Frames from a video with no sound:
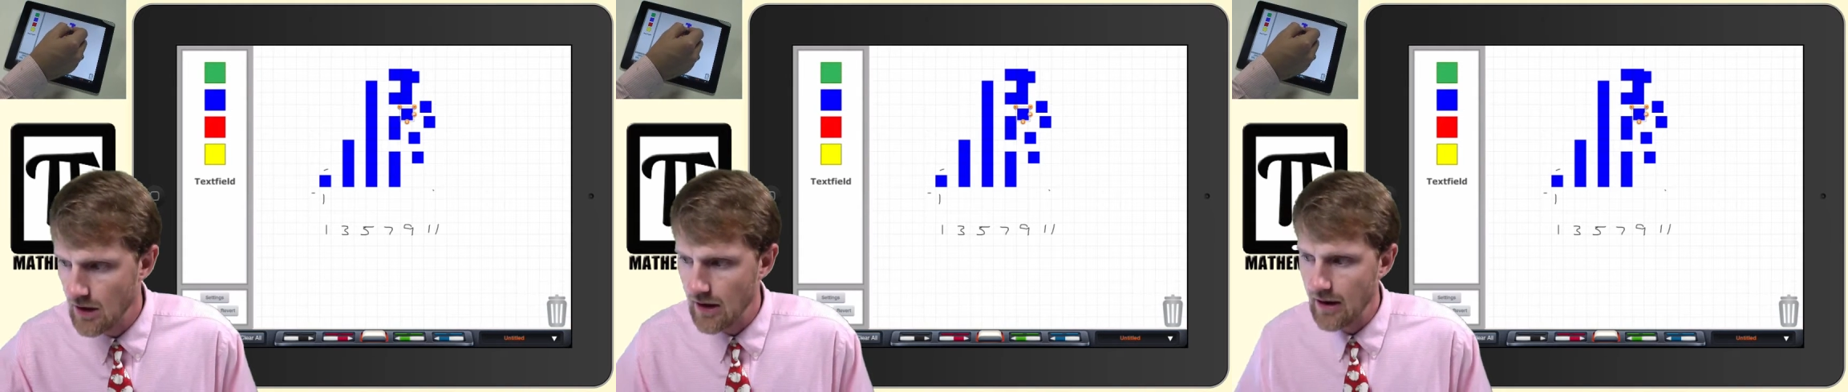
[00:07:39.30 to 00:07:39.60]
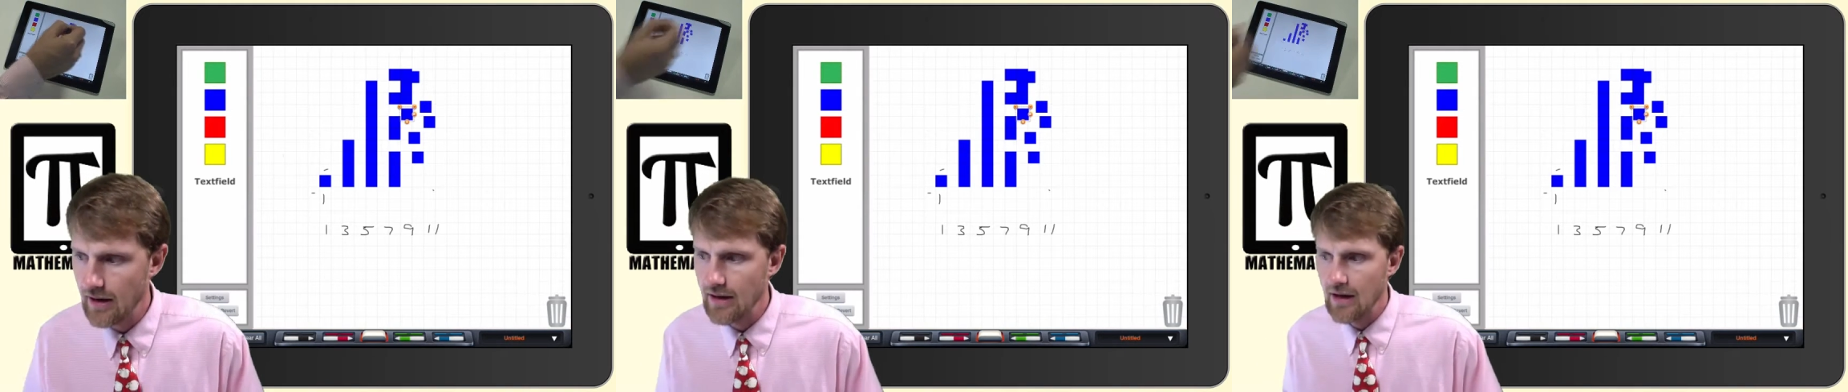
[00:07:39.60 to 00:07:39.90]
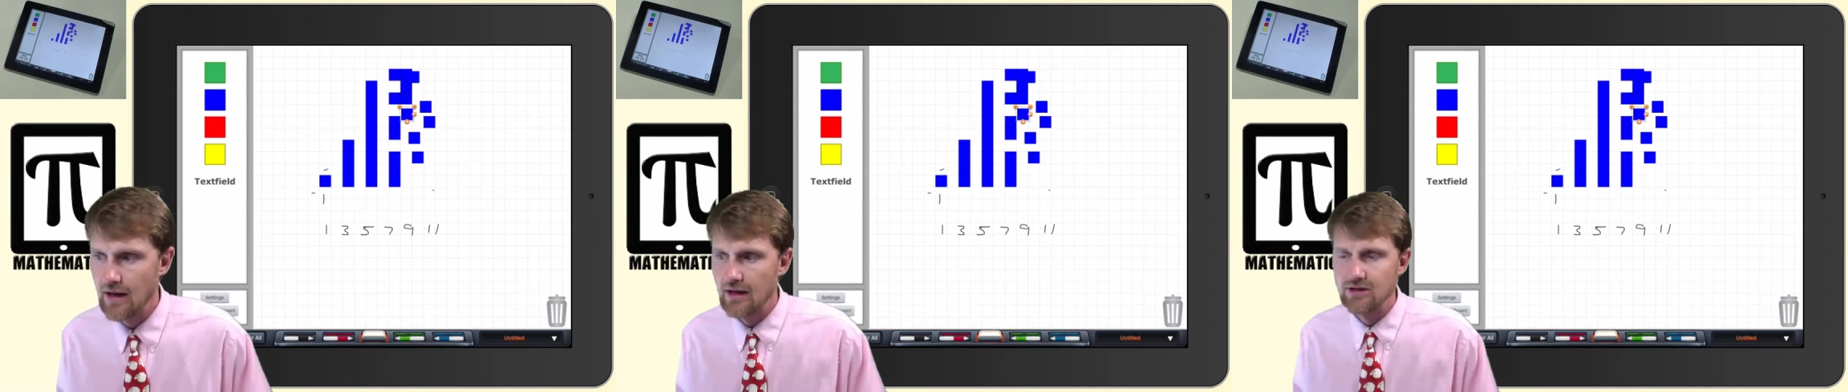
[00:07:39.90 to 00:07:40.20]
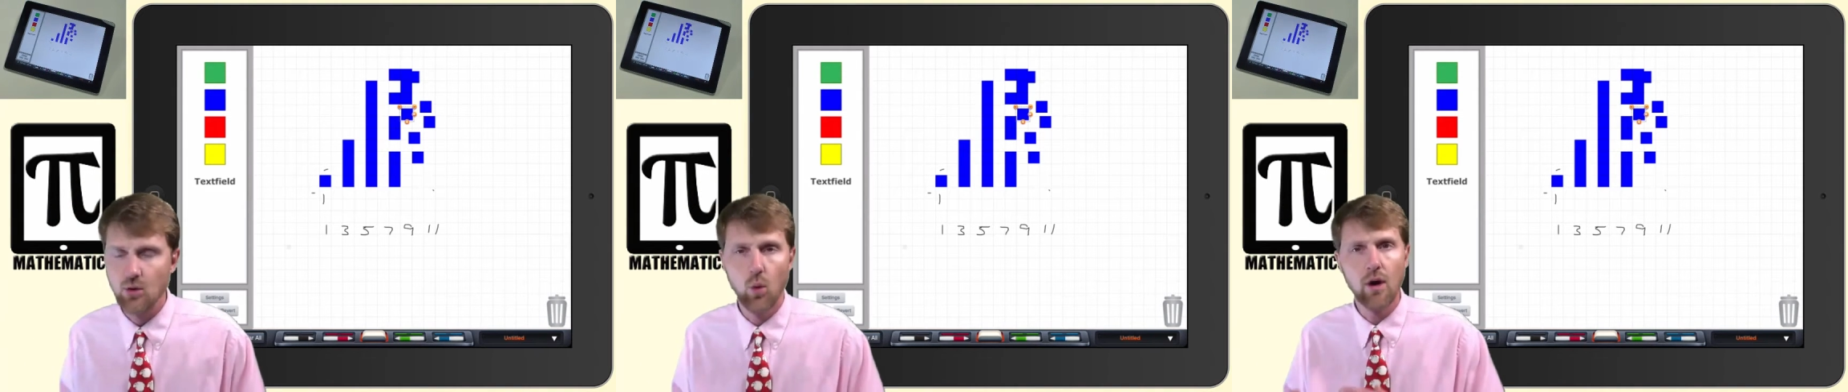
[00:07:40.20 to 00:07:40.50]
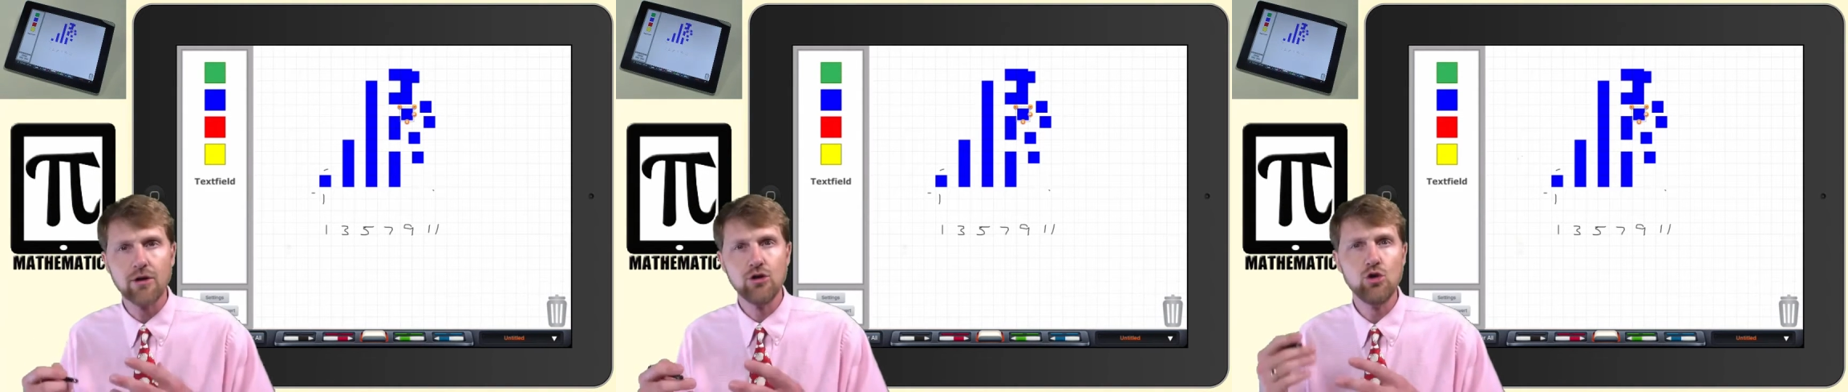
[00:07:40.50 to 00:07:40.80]
And so
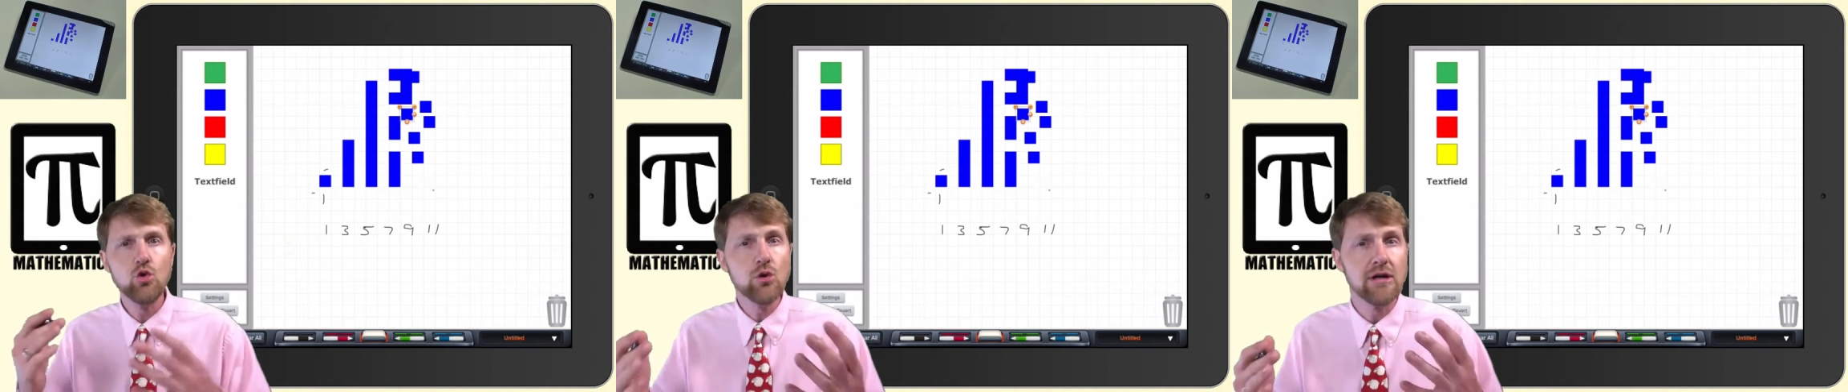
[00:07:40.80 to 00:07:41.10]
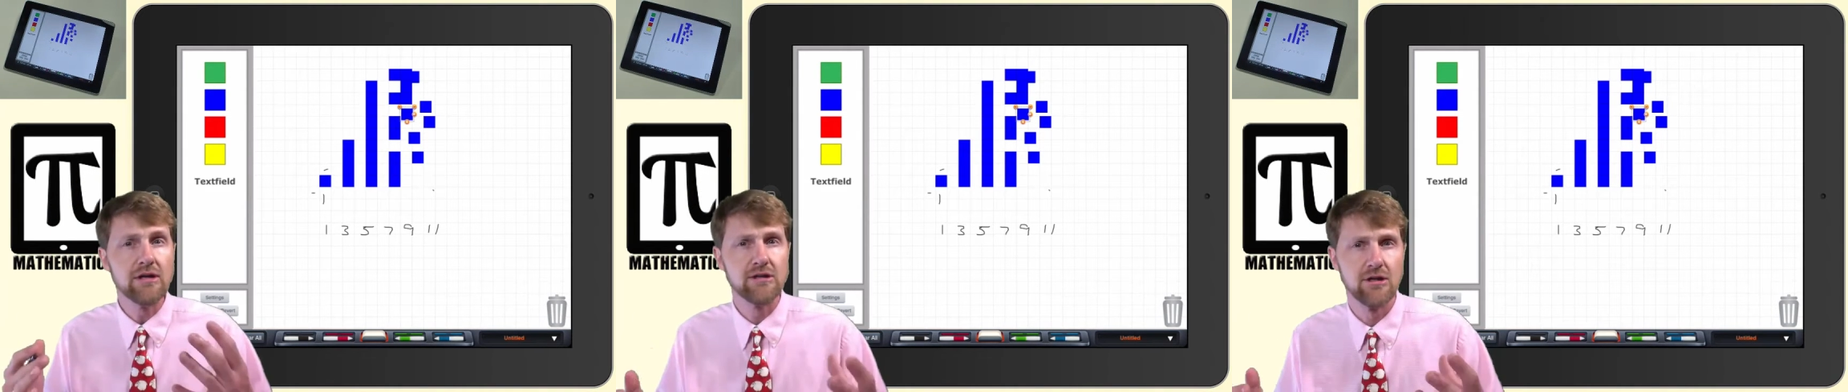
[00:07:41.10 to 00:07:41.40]
what you need to